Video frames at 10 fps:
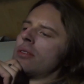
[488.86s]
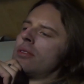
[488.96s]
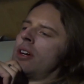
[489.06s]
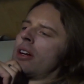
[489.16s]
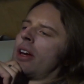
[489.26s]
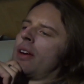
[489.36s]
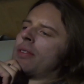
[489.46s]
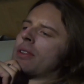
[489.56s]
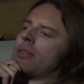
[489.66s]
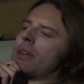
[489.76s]
not
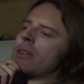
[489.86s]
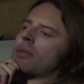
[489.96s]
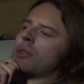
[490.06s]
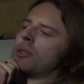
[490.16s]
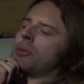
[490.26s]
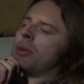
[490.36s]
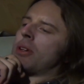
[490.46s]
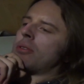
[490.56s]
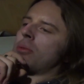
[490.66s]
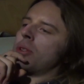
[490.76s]
having the van for 2
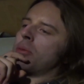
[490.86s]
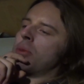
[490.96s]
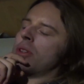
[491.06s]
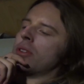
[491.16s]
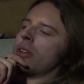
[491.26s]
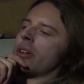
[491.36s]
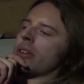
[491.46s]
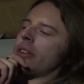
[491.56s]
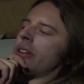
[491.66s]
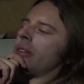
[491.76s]
weeks really put a delay
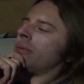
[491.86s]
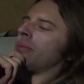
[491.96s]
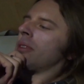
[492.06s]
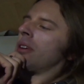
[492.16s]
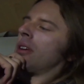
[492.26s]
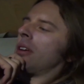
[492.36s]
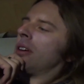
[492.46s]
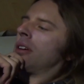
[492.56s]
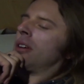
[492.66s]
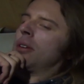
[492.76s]
on that.
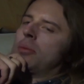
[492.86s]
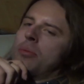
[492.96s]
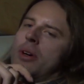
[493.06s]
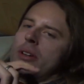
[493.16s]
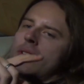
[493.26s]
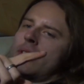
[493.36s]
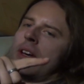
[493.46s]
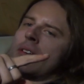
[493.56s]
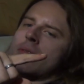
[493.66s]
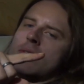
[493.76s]
But in
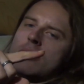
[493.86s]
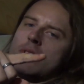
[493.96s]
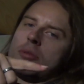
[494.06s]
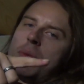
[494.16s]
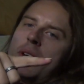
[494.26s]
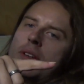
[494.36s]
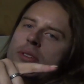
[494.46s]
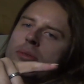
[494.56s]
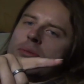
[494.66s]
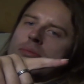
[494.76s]
that
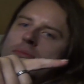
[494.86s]
space